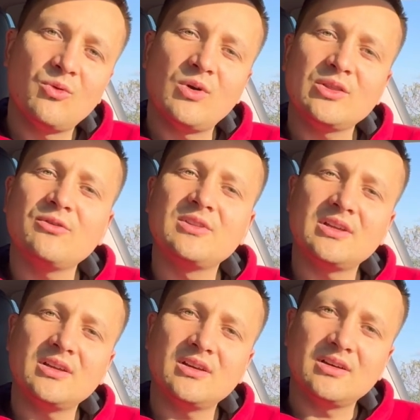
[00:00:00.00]
One of
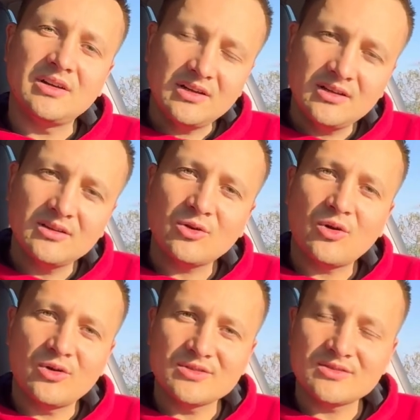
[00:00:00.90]
the real
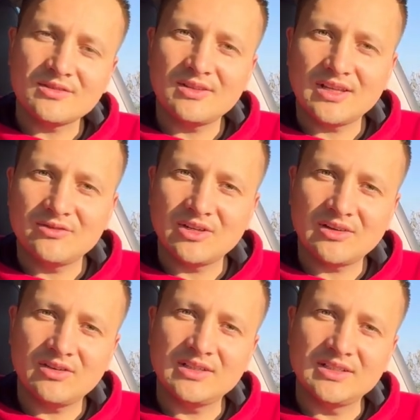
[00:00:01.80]
cons that we
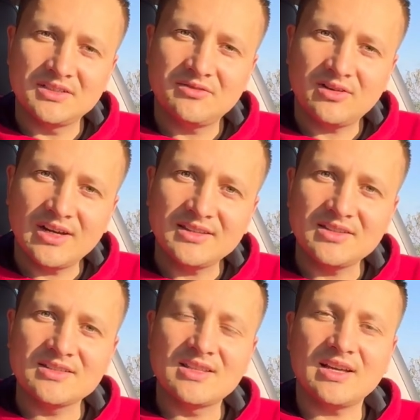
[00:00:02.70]
have identified
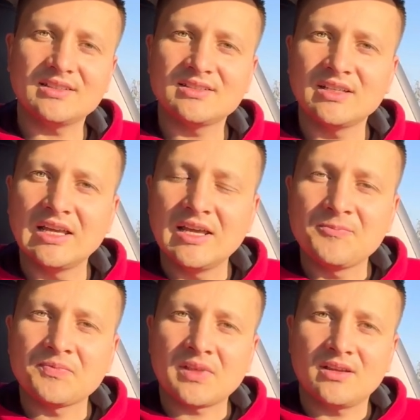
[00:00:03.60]
is that
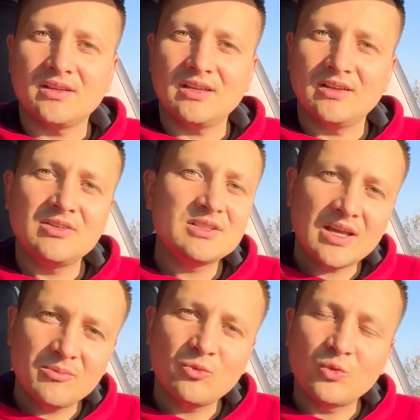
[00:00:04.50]
every
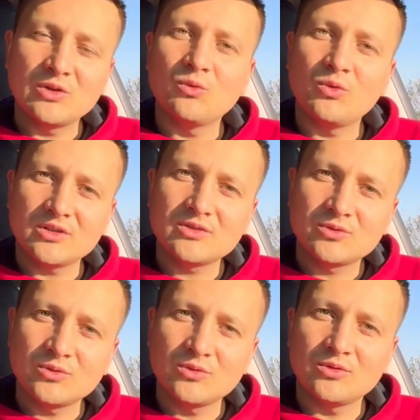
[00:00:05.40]
time when you want
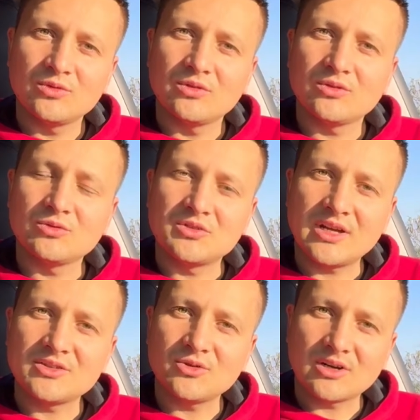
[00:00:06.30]
to
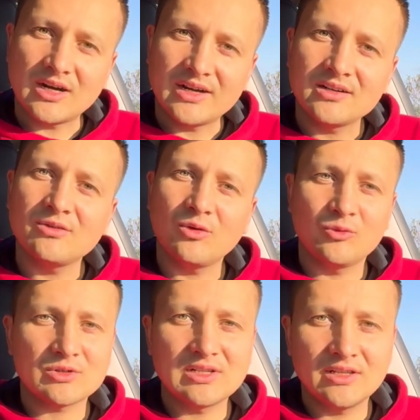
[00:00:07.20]
charge your car,
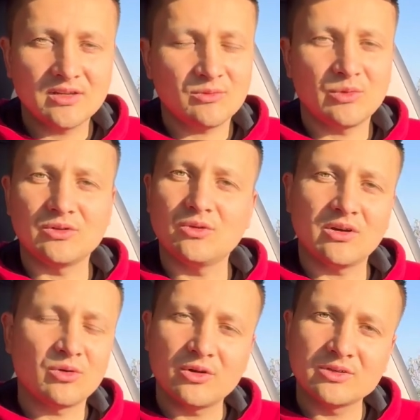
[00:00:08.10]
obviously when you
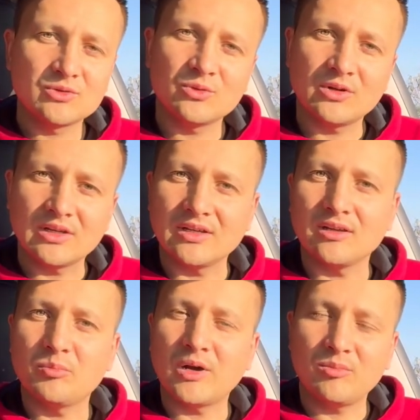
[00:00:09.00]
are going to
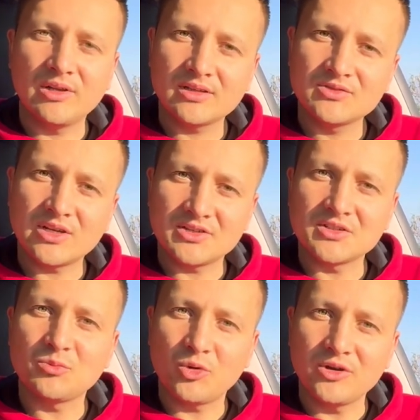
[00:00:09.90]
a public
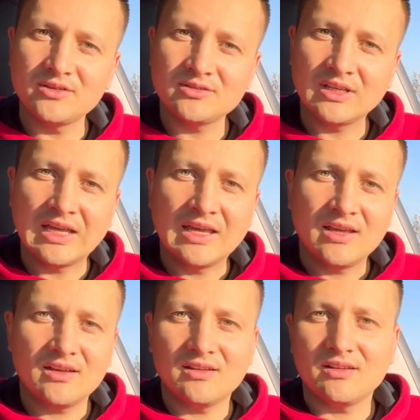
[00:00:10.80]
charging point,
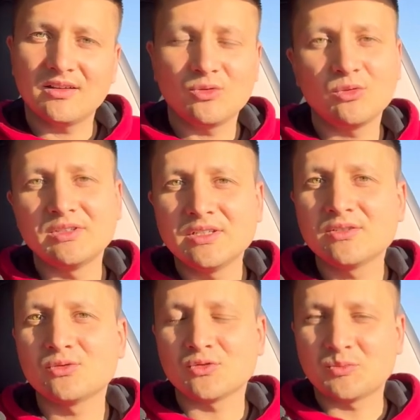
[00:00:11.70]
you will need
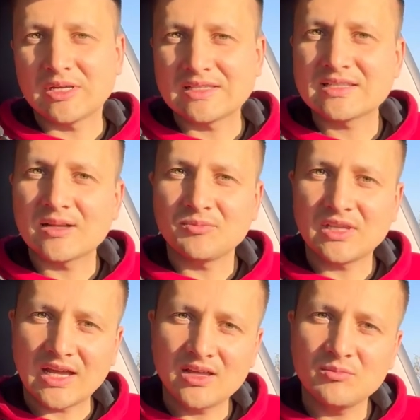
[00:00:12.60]
to spend some
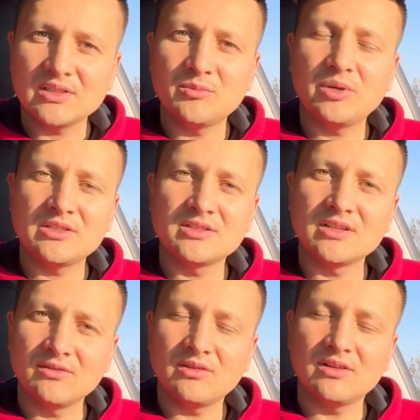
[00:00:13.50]
time depending